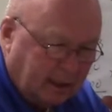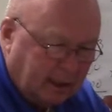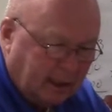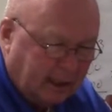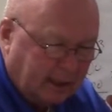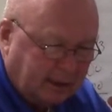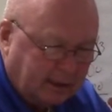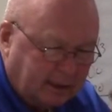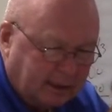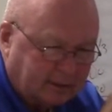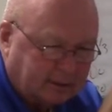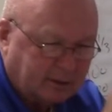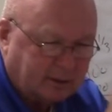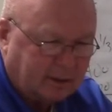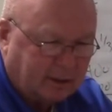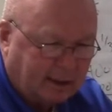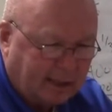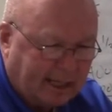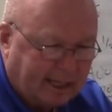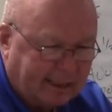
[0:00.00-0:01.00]
And it gets
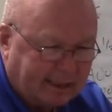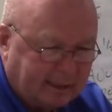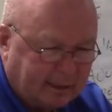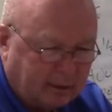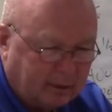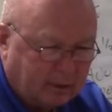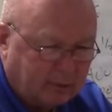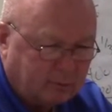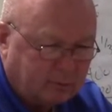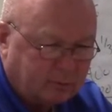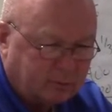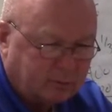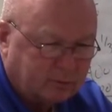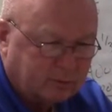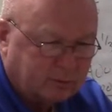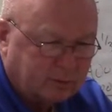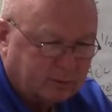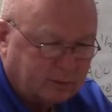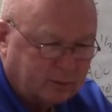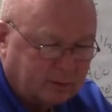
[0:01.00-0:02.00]
into lighting loads.
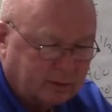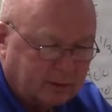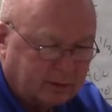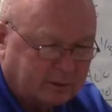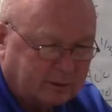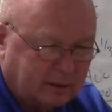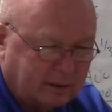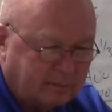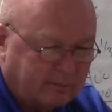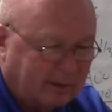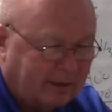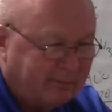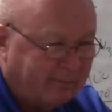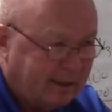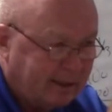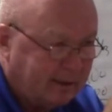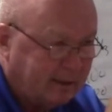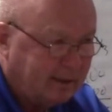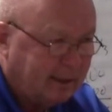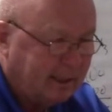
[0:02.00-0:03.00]
It's, as a matter
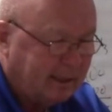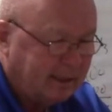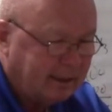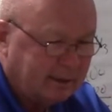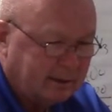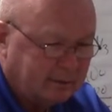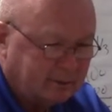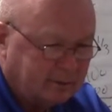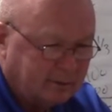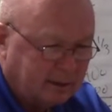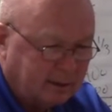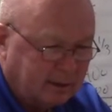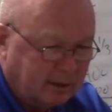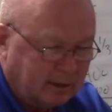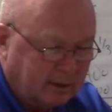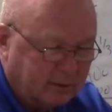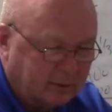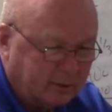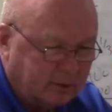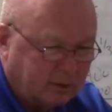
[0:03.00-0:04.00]
of fact, the headings,
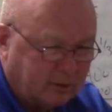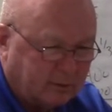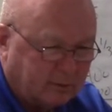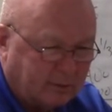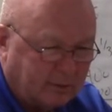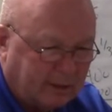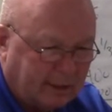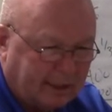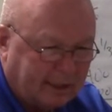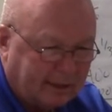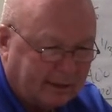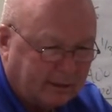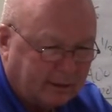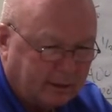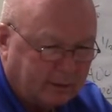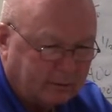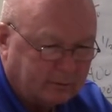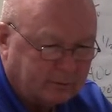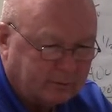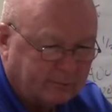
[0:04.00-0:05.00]
general lighting
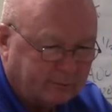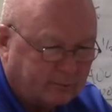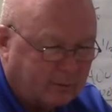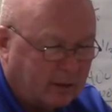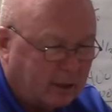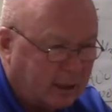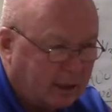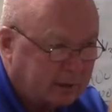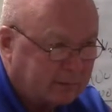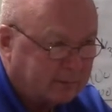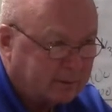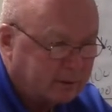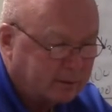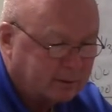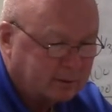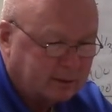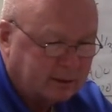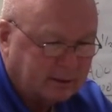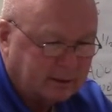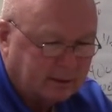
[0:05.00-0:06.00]
loads for
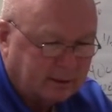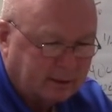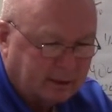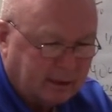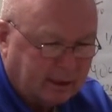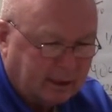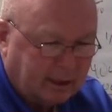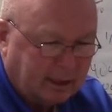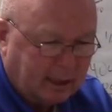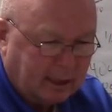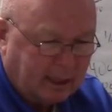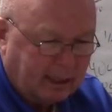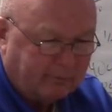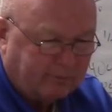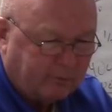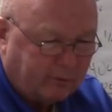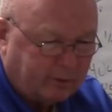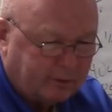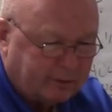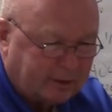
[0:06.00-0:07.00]
occupancy. And
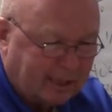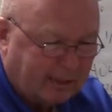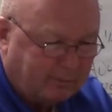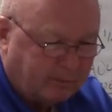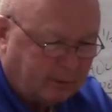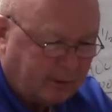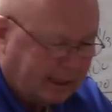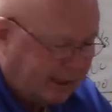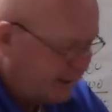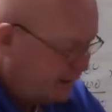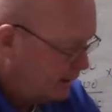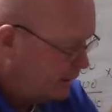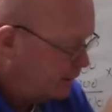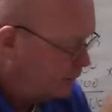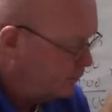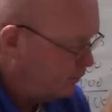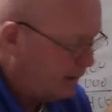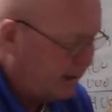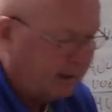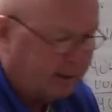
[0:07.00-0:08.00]
for example, like in a
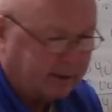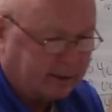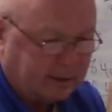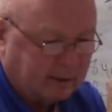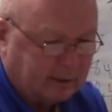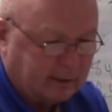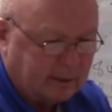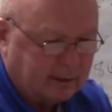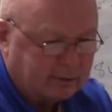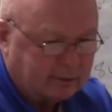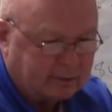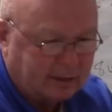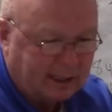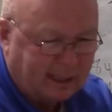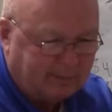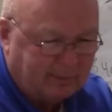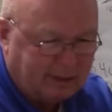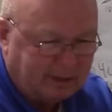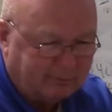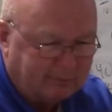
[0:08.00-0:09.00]
dwelling, it's
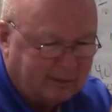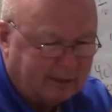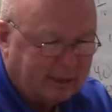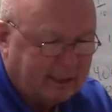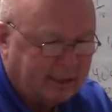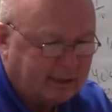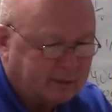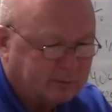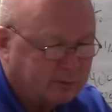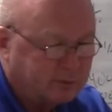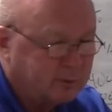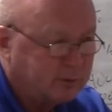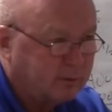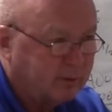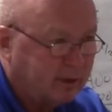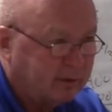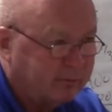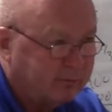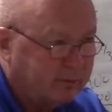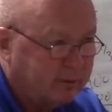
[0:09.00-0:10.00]
how many VAs per
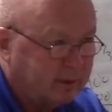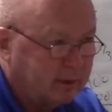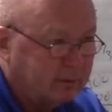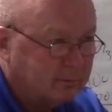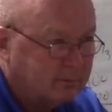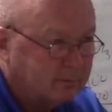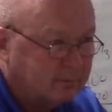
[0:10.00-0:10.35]
square foot